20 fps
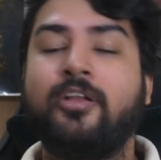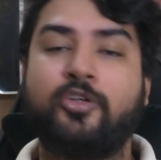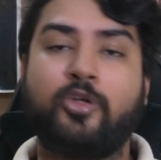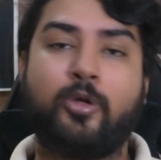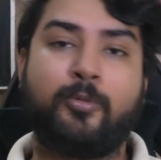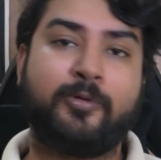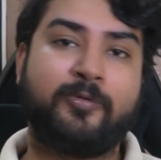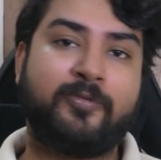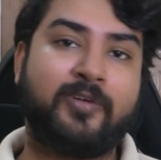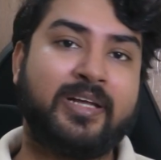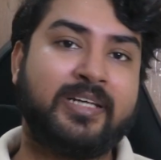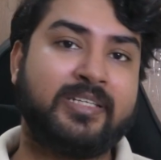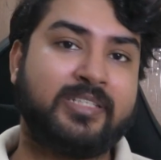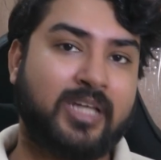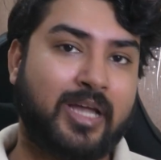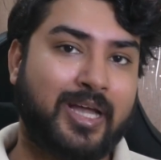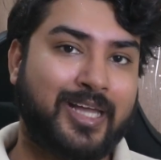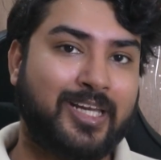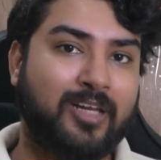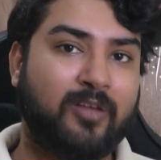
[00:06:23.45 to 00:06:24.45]
Shopify is
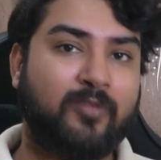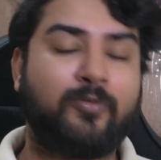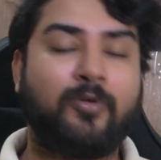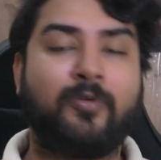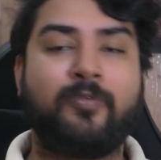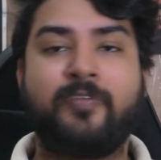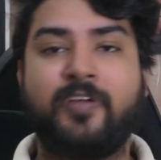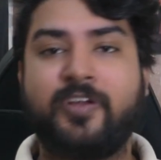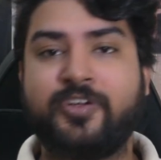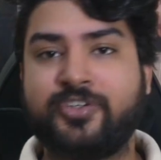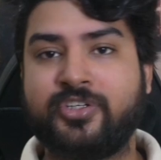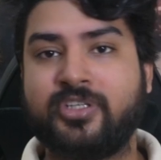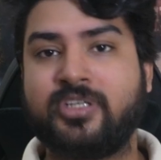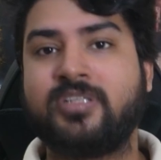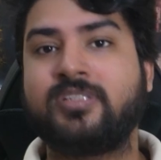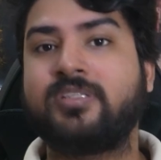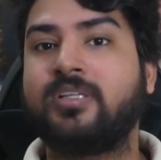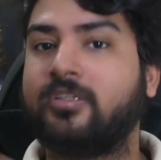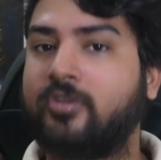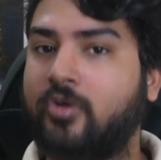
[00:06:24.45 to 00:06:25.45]
hiring for
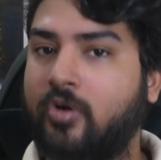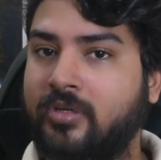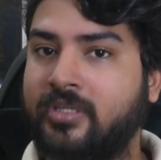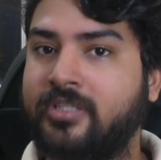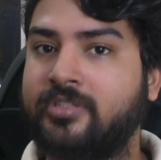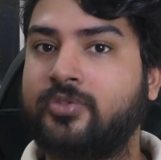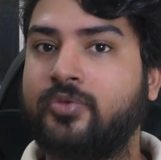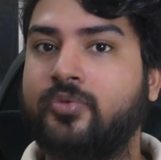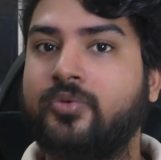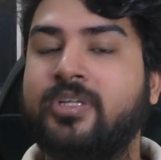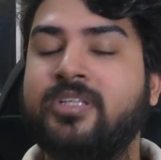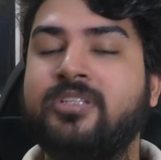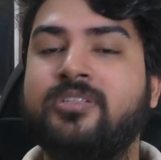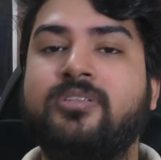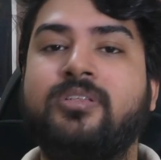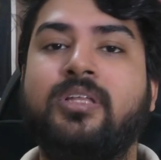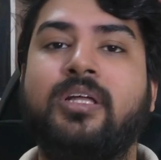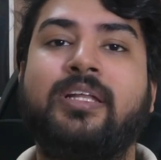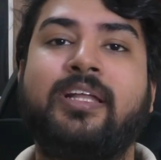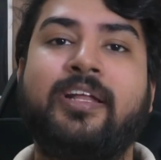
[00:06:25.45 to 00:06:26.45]
freshers and college
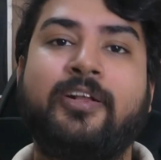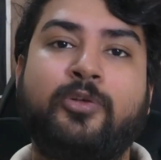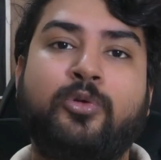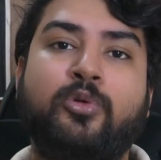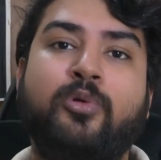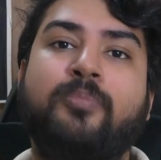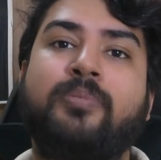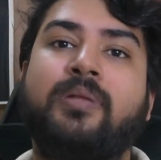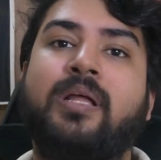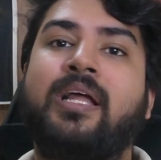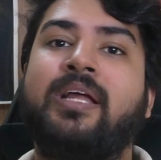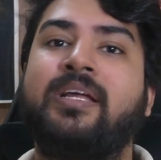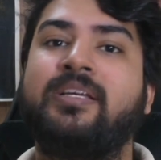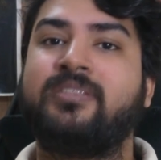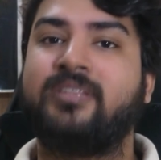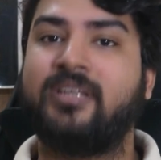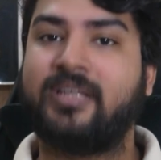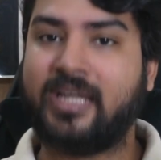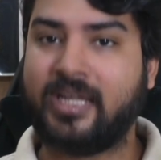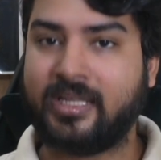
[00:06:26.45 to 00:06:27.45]
students. The link to apply
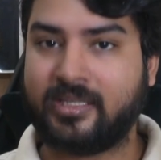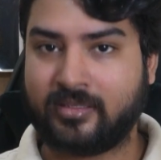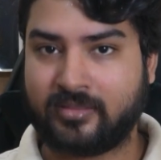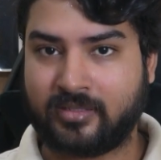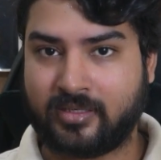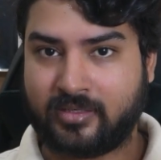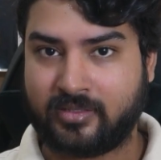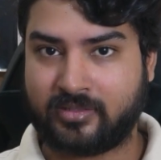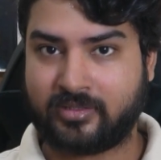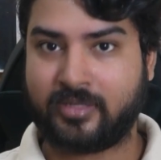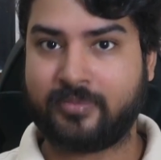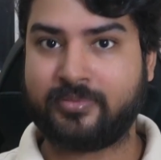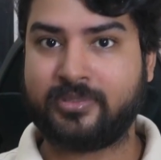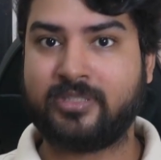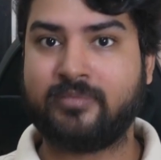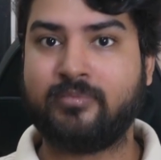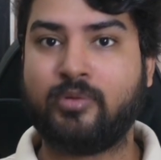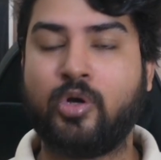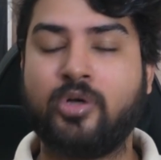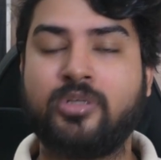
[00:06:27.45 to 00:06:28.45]
is again in the
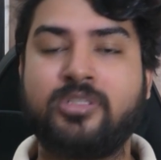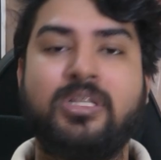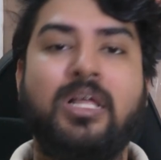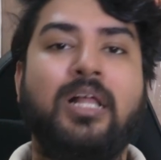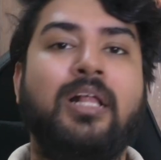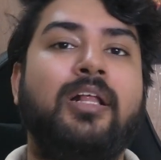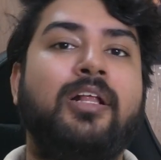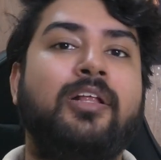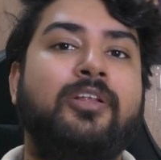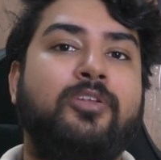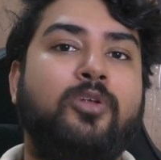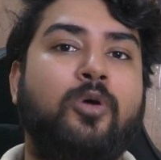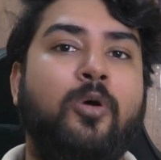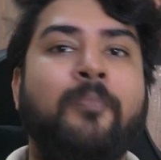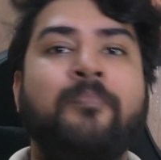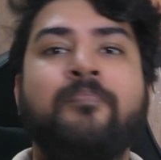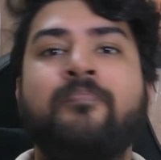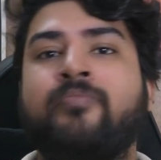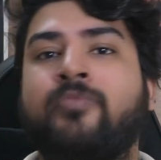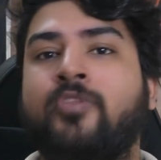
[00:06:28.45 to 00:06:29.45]
description box.
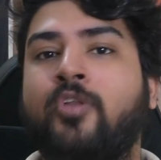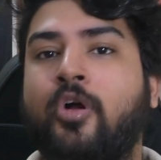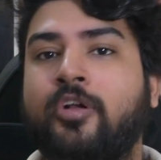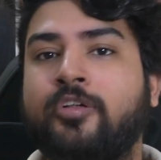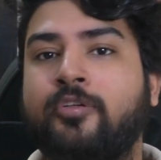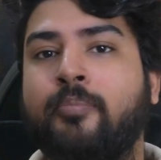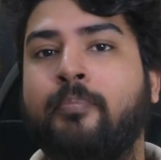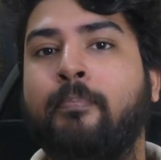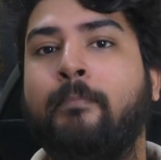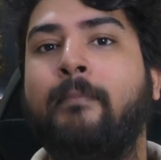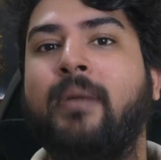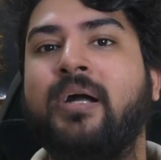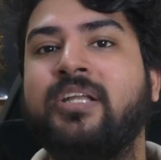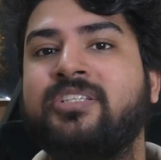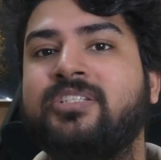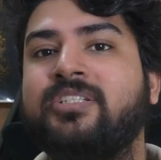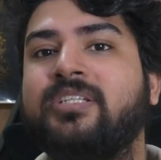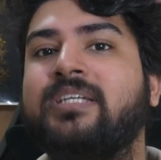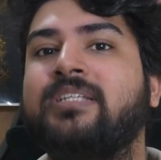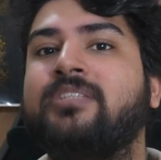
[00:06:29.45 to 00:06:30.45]
So not
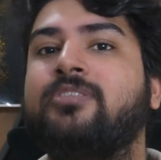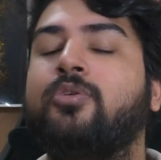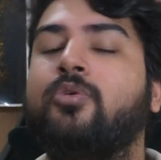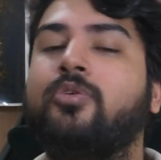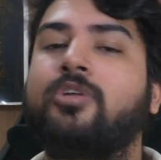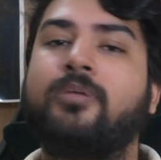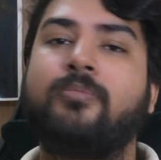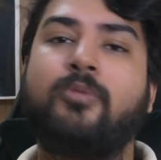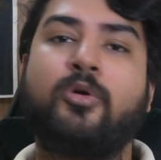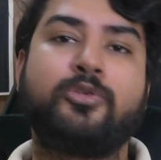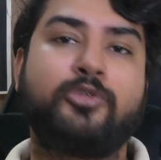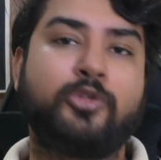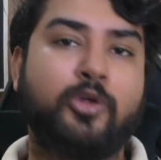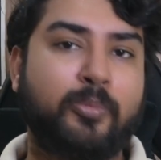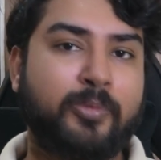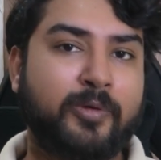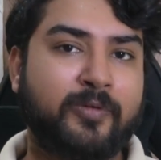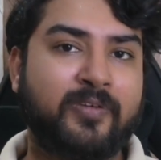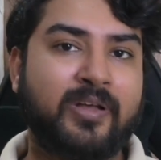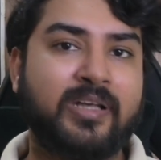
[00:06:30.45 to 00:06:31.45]
much is known about
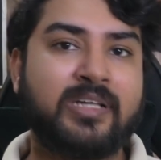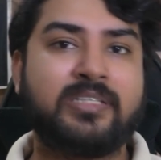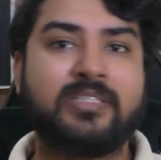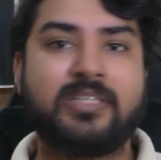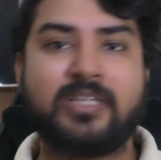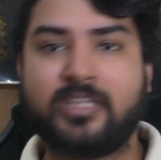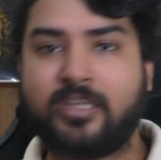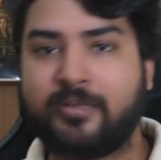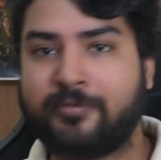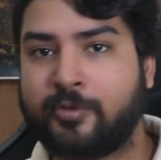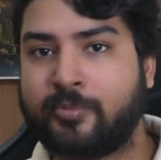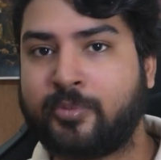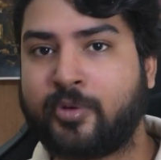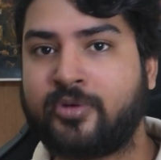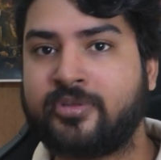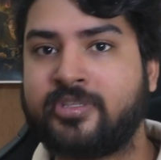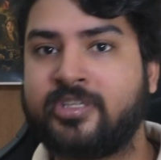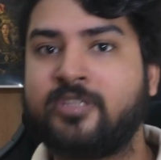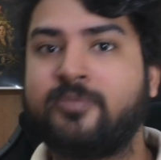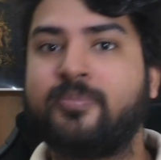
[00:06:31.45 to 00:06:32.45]
Shopify's interview
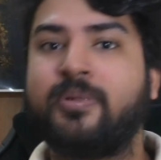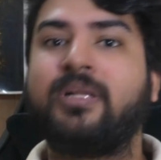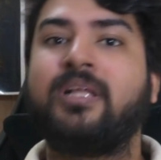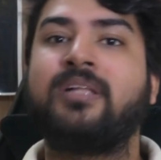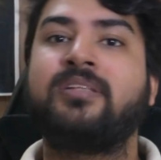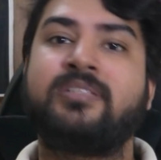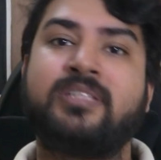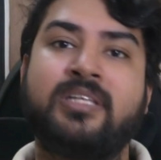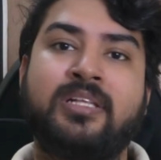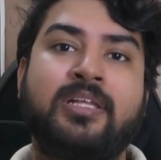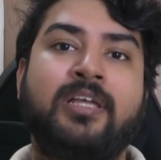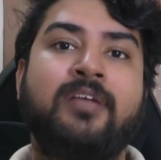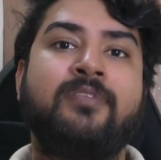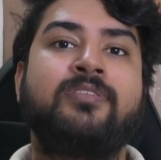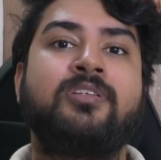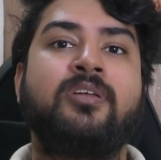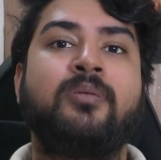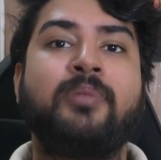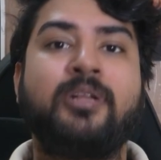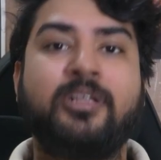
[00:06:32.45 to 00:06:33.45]
process, but I'll still give
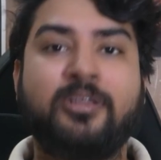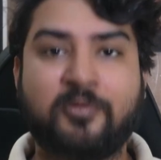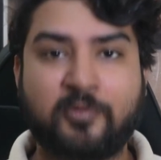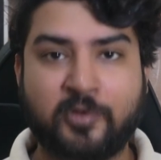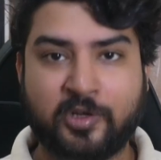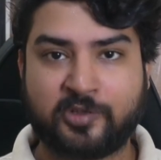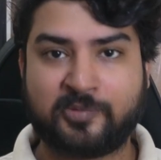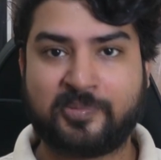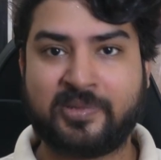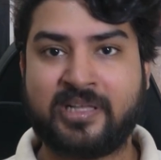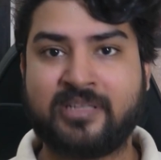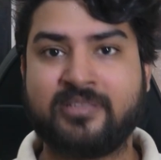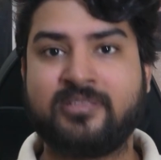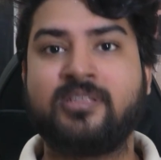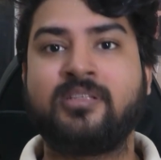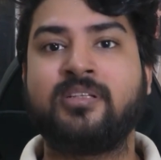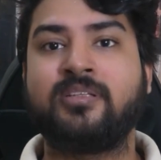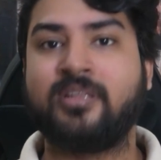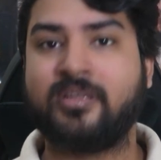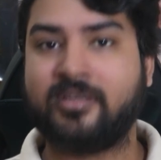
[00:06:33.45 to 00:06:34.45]
some interview
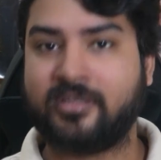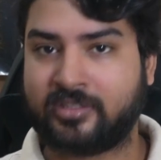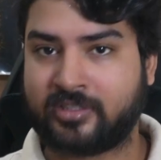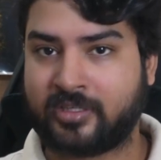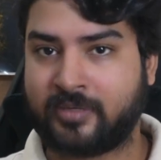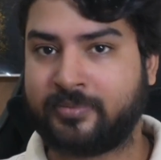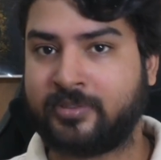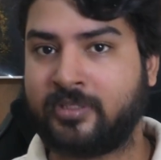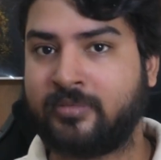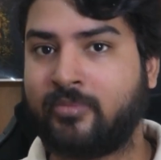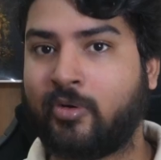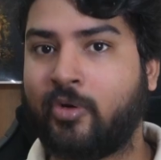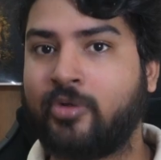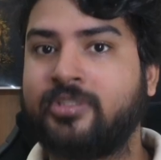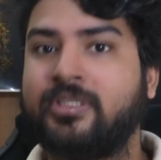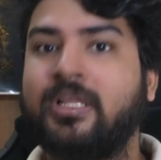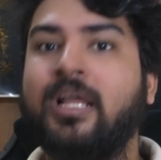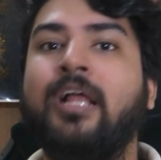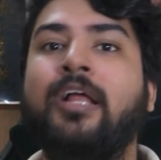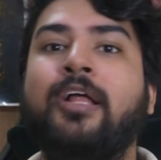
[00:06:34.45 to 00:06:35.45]
experiences in the description
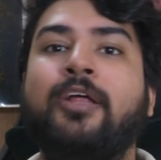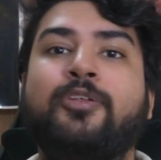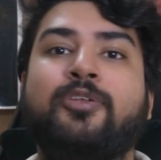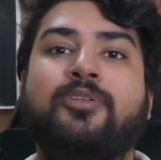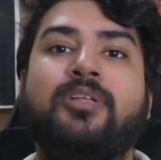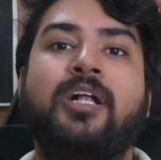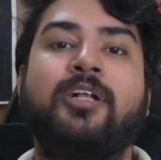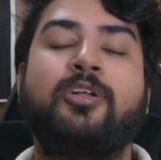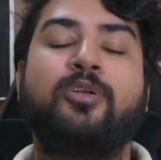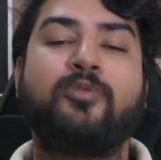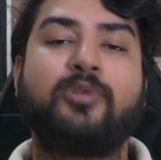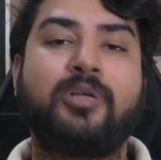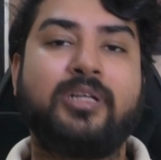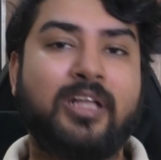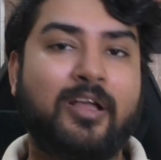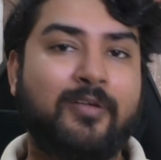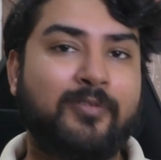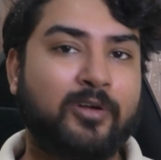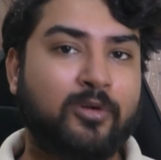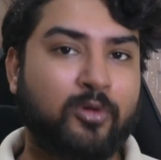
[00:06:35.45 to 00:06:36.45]
box so that you can
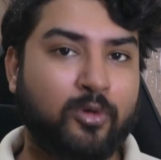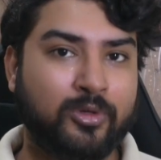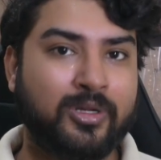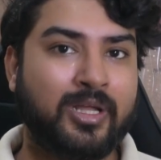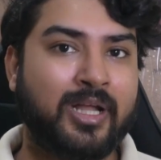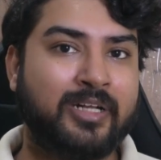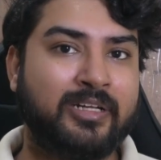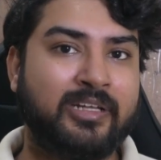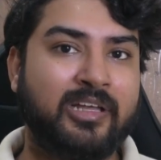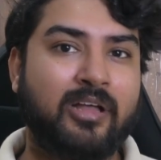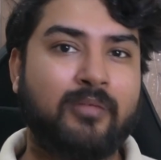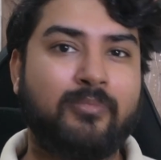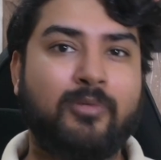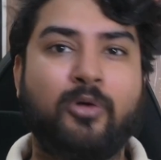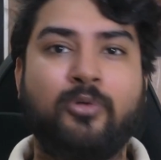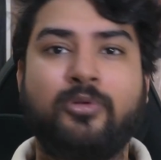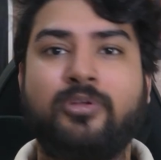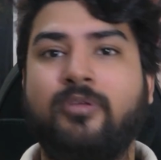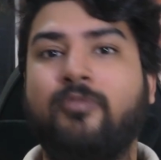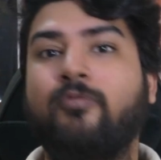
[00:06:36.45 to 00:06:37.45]
have a good idea
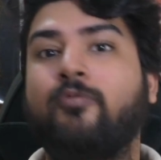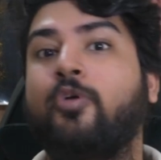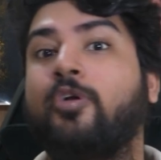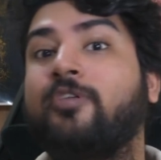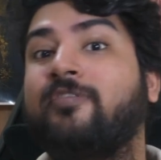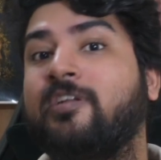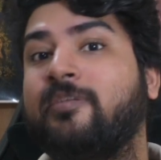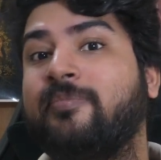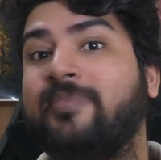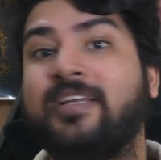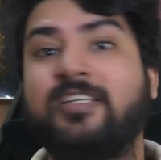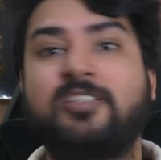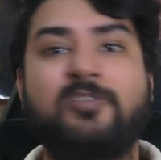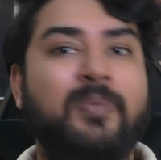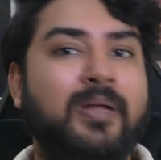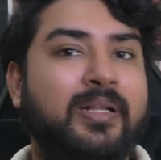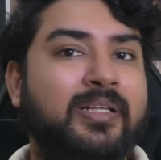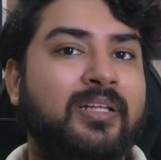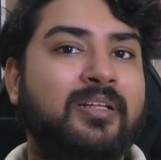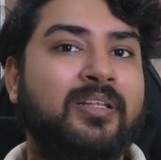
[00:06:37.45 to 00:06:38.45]
about what will be
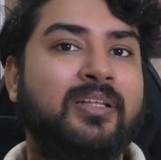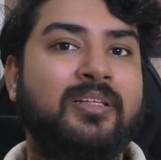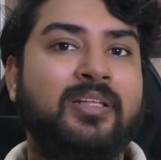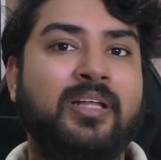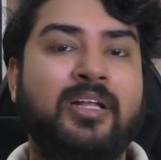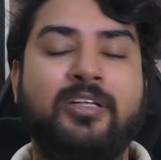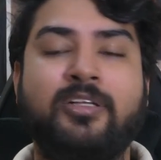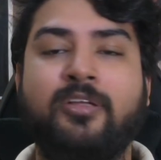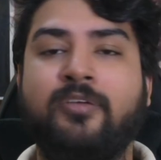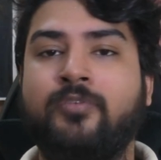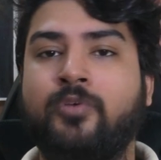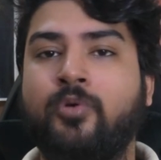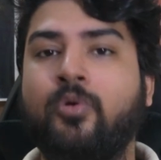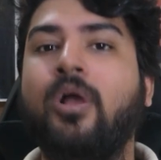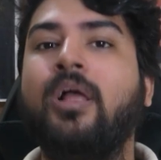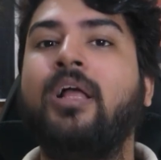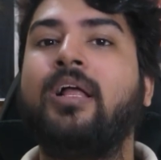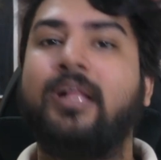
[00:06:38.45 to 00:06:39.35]
expected in the interview.